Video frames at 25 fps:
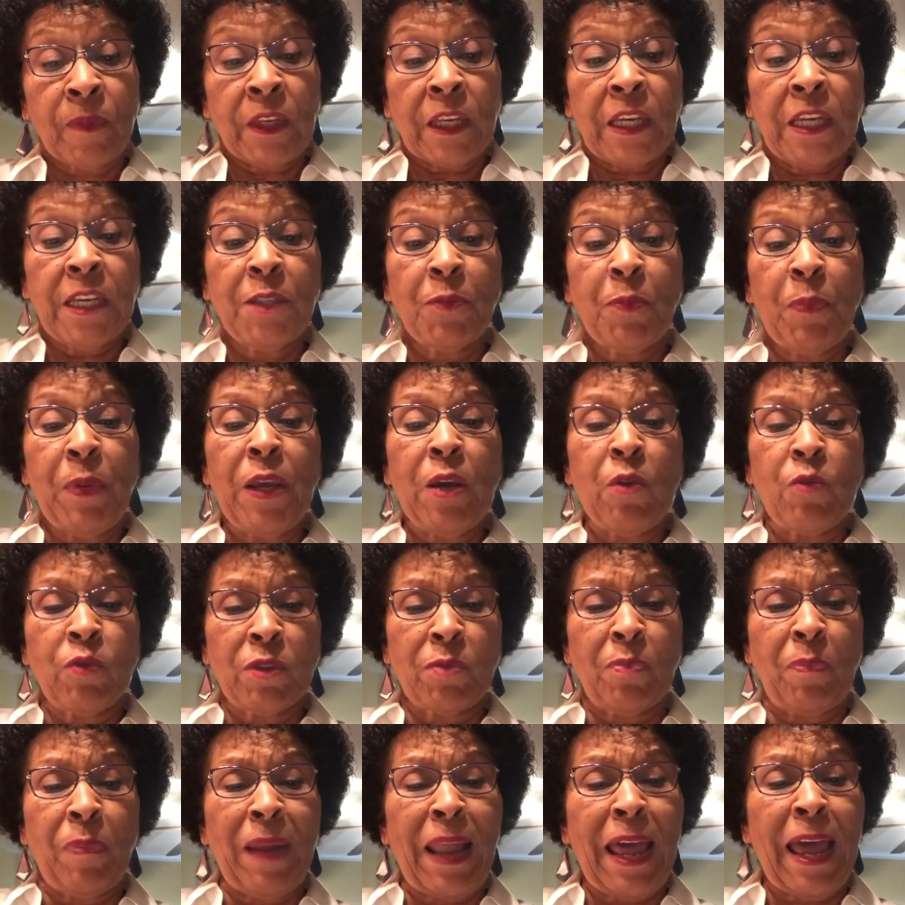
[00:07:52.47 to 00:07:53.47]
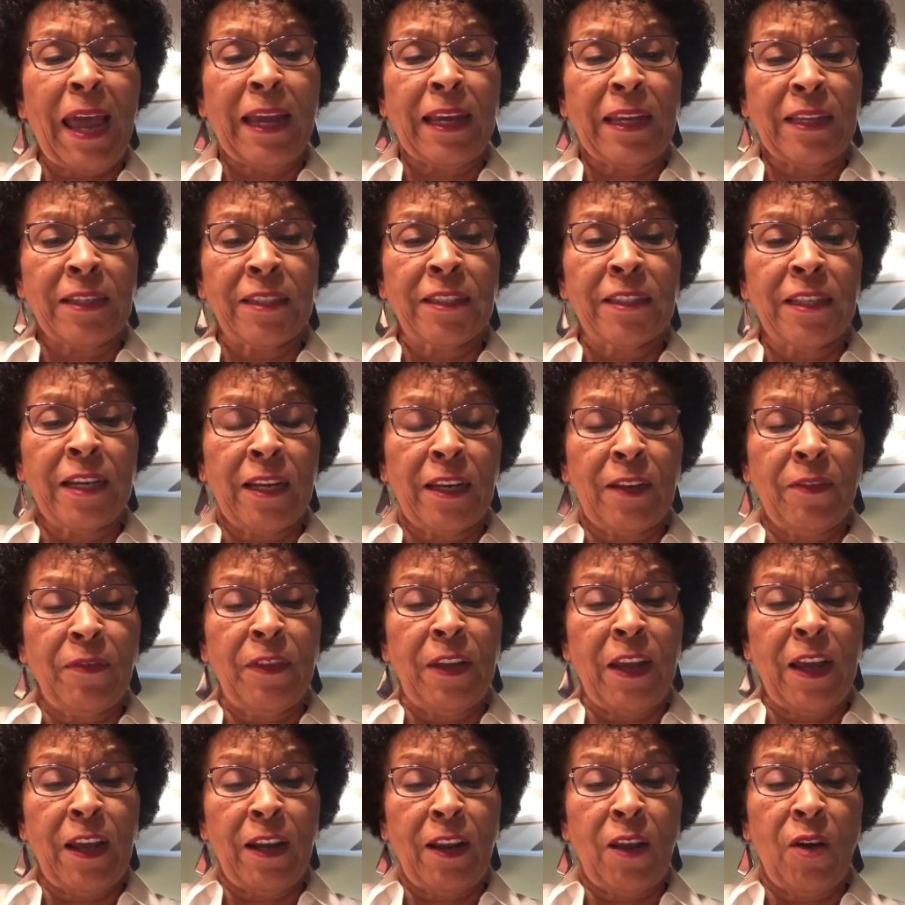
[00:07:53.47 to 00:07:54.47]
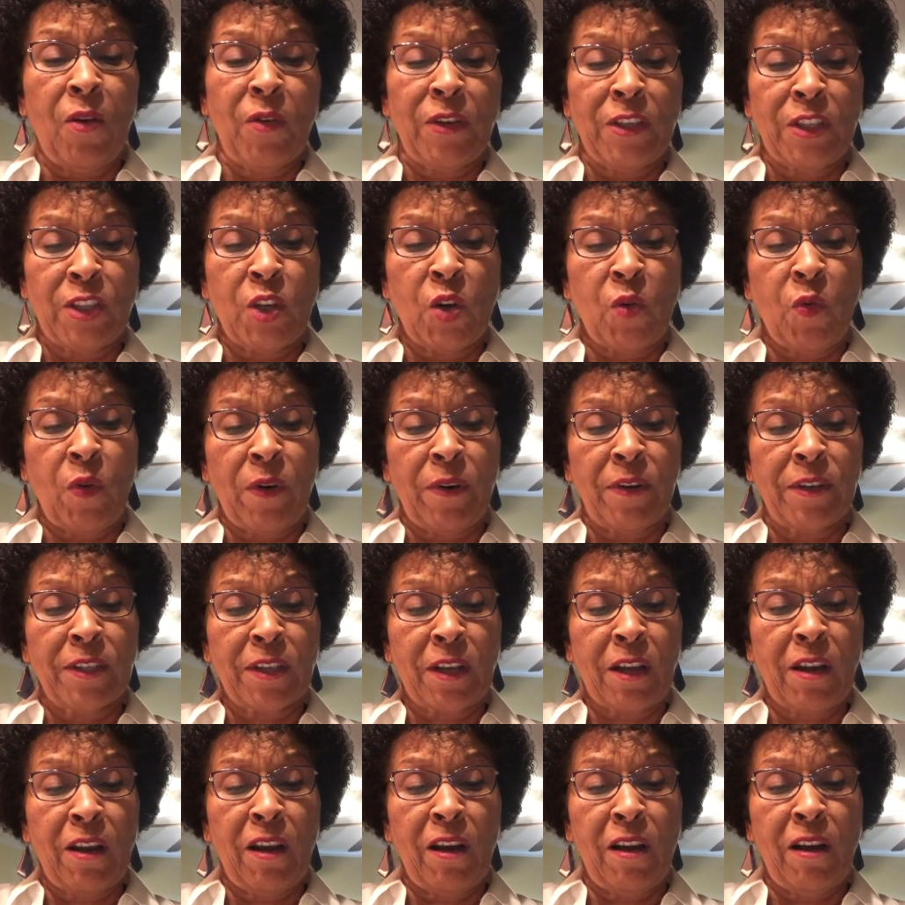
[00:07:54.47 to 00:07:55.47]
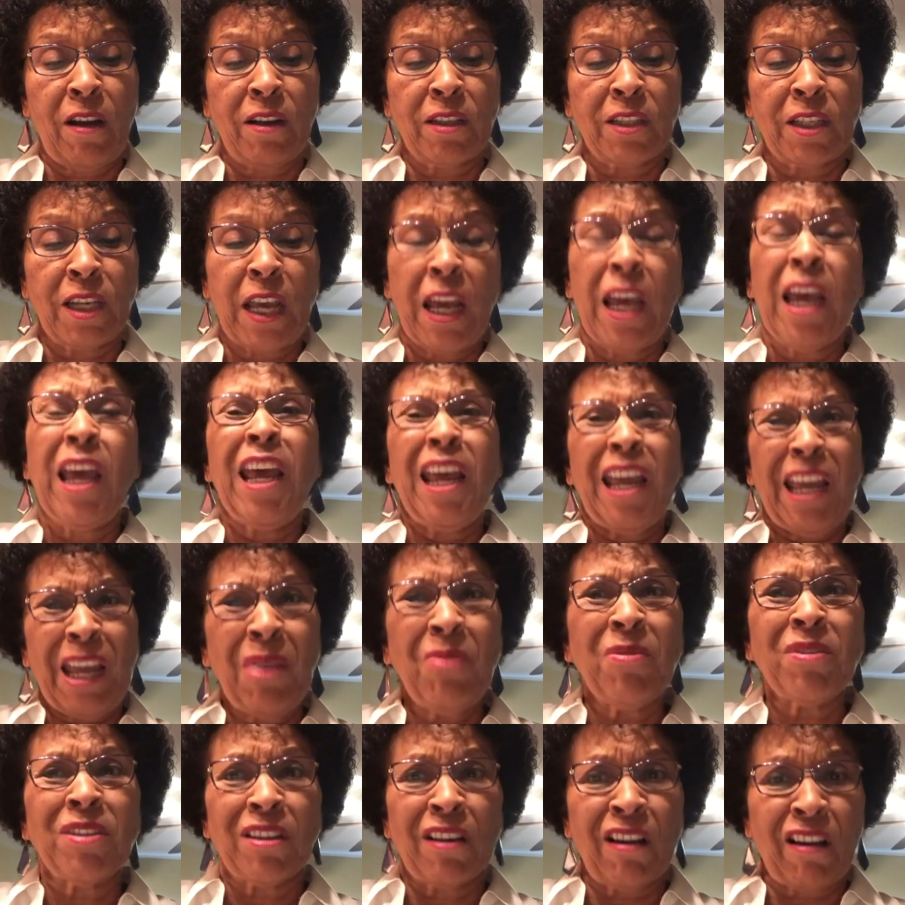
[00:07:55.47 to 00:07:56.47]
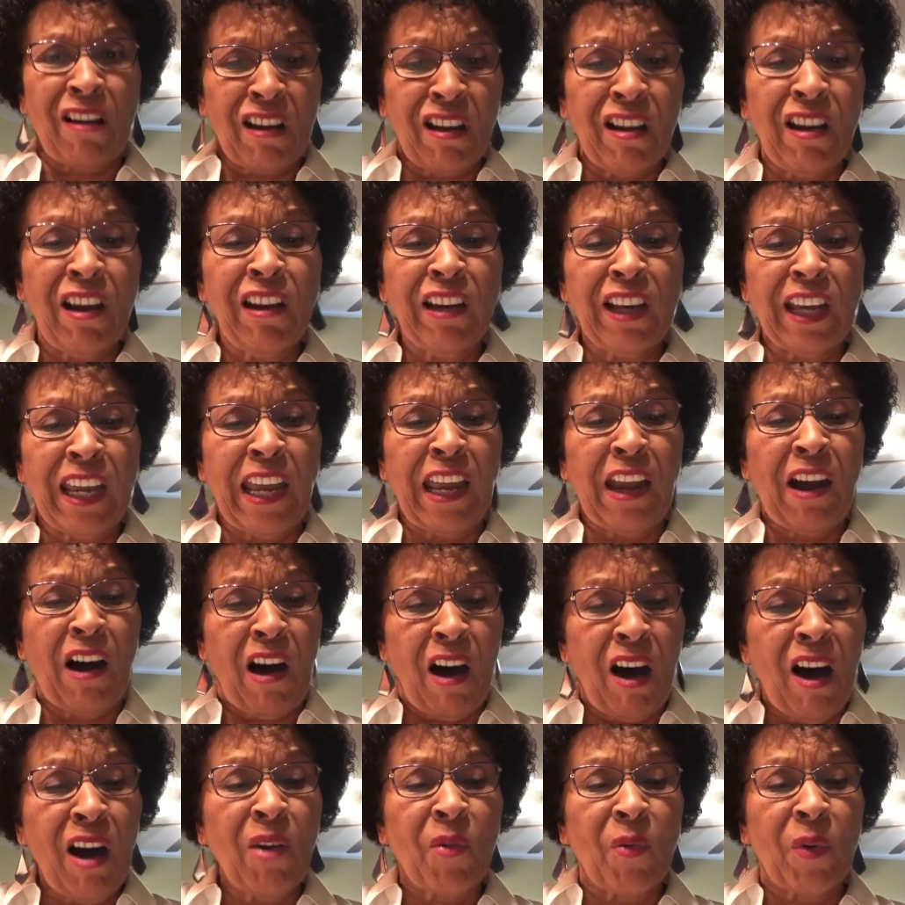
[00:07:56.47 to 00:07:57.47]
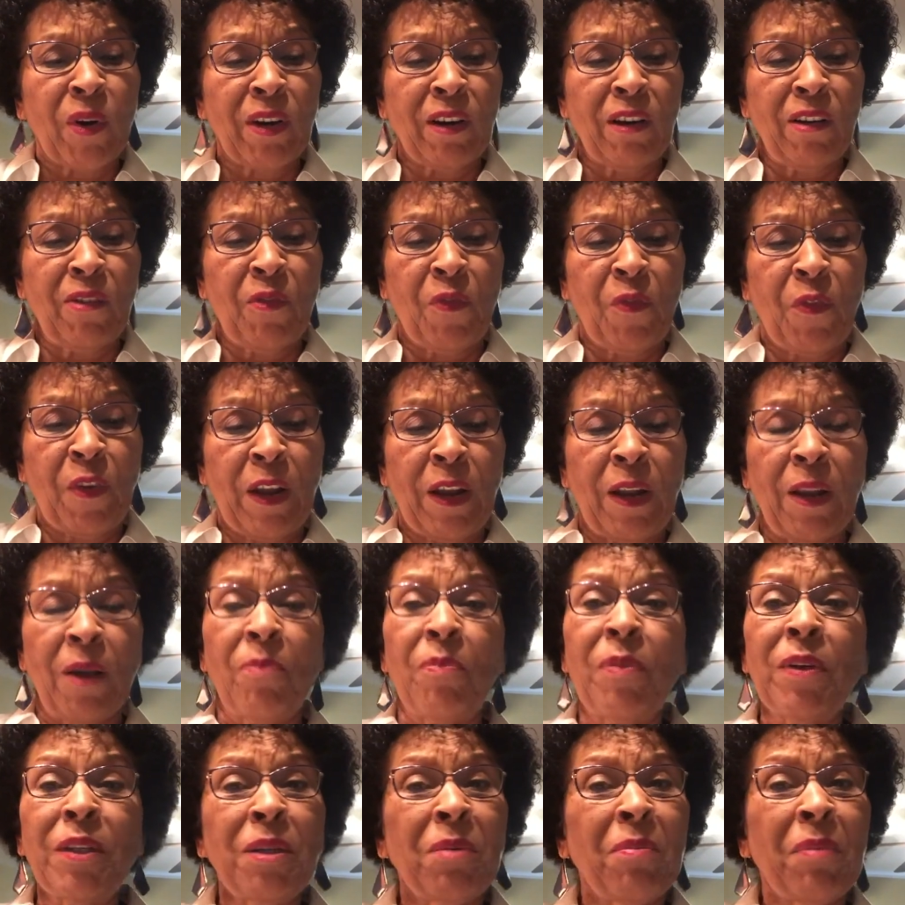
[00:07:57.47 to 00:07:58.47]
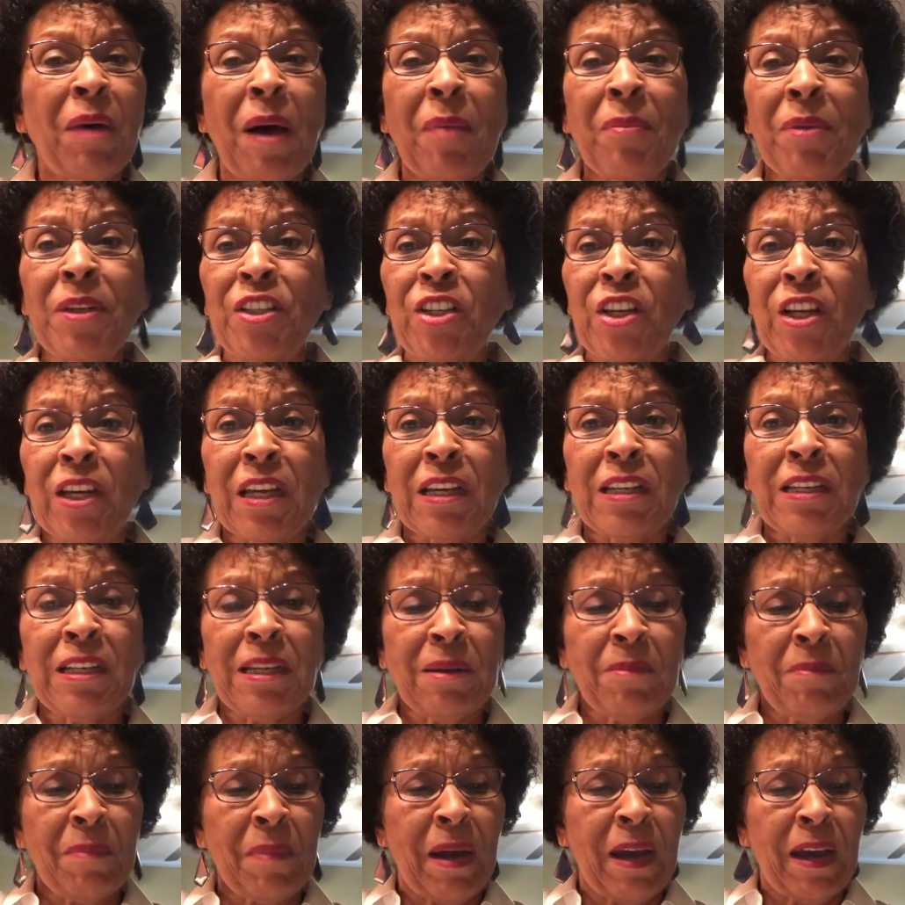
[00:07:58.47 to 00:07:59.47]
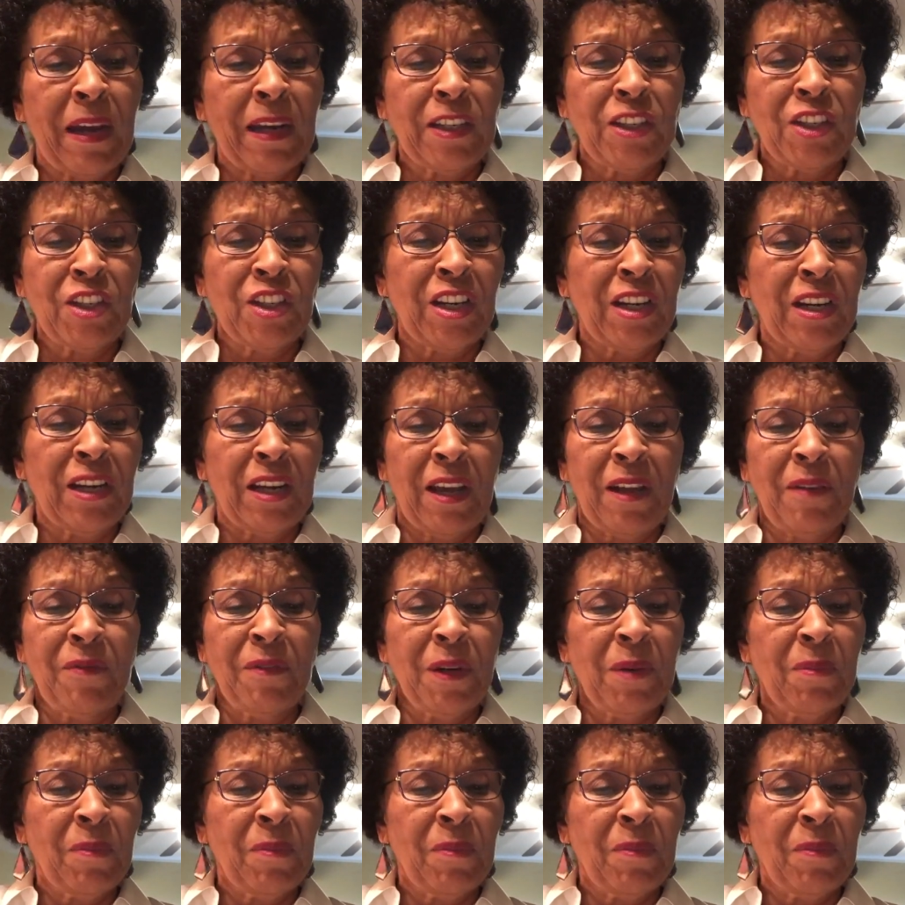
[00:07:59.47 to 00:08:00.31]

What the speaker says: His beak was black instead of yellow, and so were his claws. He was a clunky, awkward little fella, but the mama chicken didn't mind. She loved